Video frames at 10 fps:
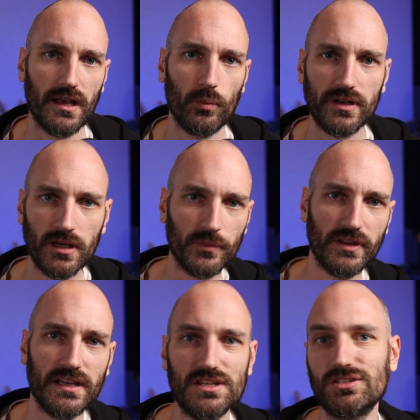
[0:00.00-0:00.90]
When it comes to
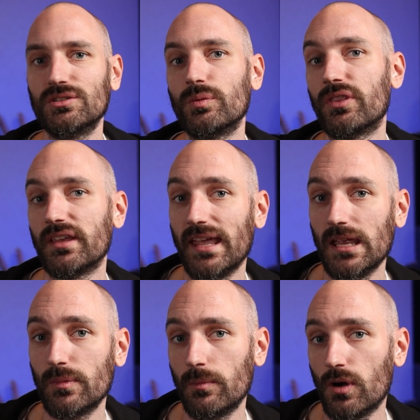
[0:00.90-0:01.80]
any issues with the
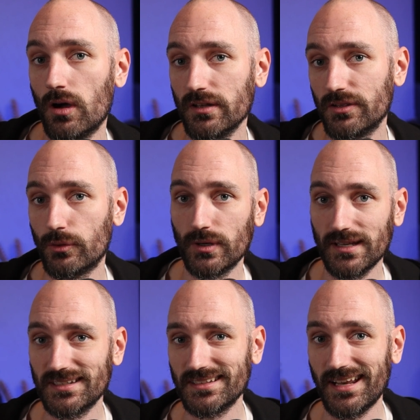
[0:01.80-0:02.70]
game and mods, there
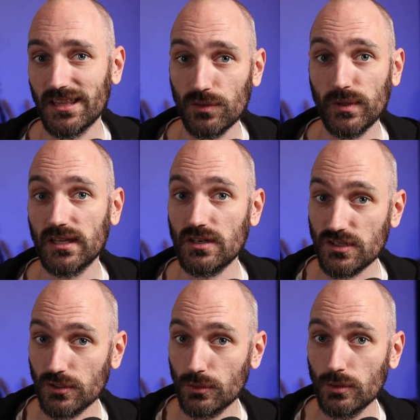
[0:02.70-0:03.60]
really isn't anything we can
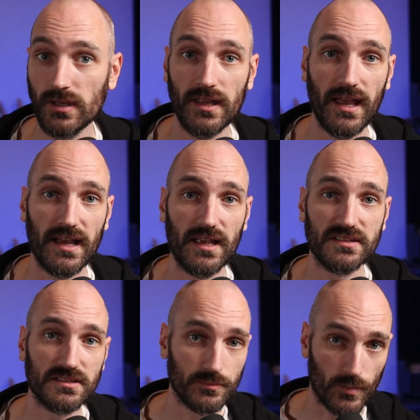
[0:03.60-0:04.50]
do,
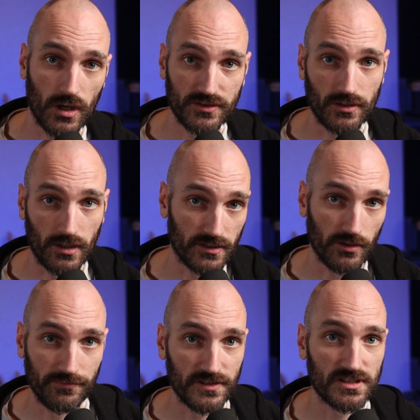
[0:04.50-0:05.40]
as mods aren't
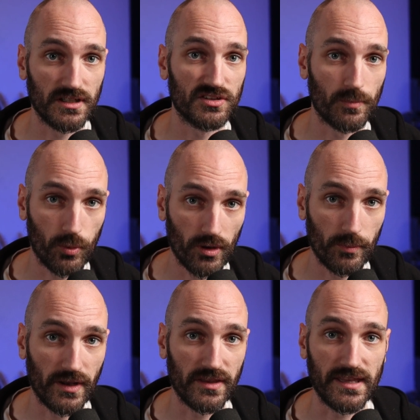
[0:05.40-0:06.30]
officially supported
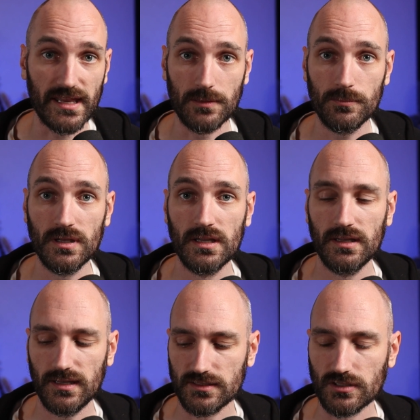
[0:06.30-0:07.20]
by the game.
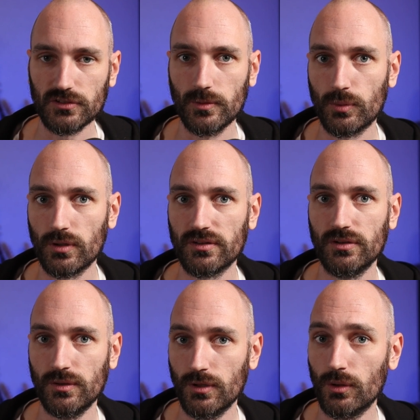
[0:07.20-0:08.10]
It's also important
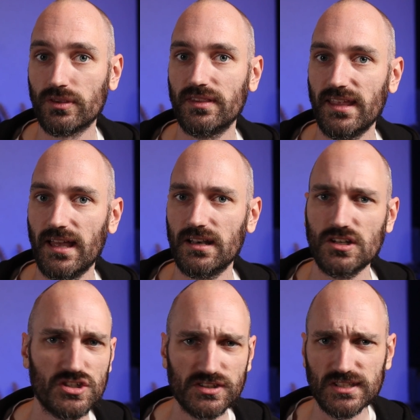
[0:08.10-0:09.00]
to note that
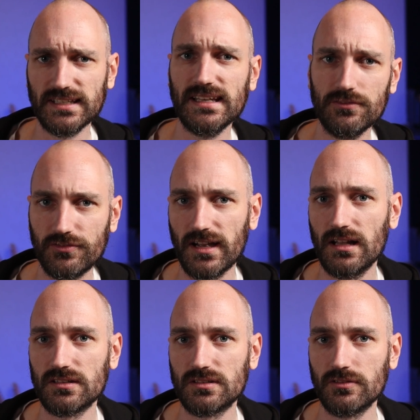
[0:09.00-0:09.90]
just deleting
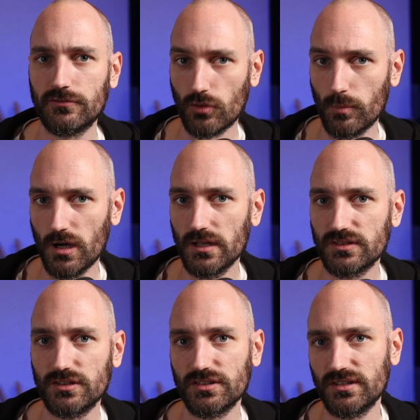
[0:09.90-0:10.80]
files for
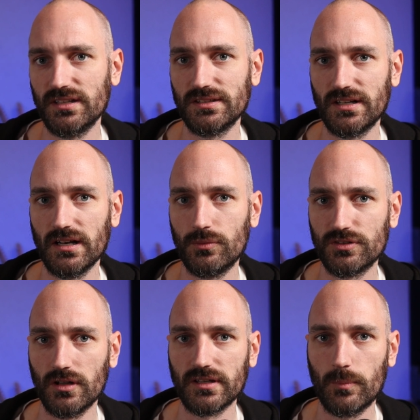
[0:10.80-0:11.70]
mods doesn't necessarily
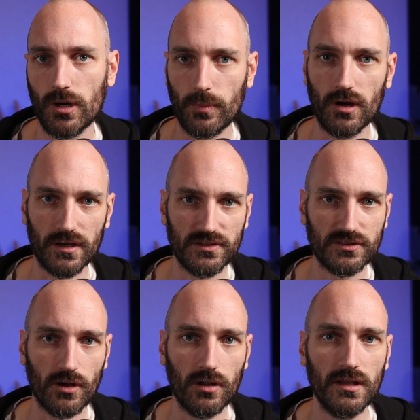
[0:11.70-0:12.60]
result in a proper
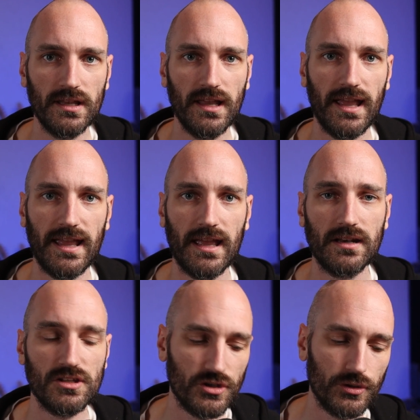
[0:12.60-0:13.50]
uninstall.
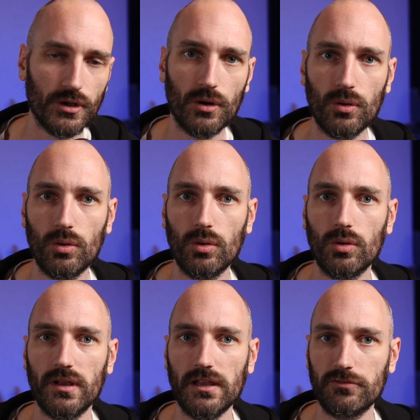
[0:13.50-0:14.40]
And you
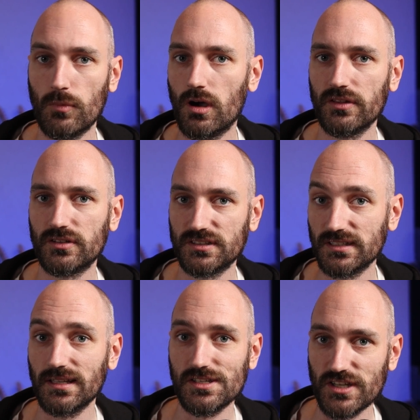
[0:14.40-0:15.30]
know if mods are
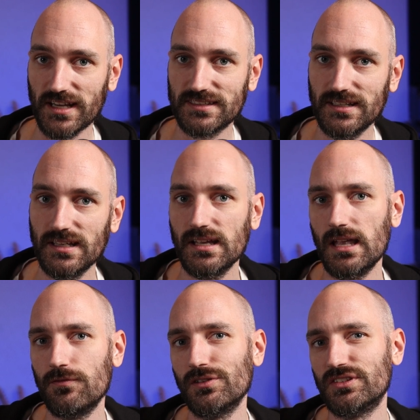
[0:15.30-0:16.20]
still injected if you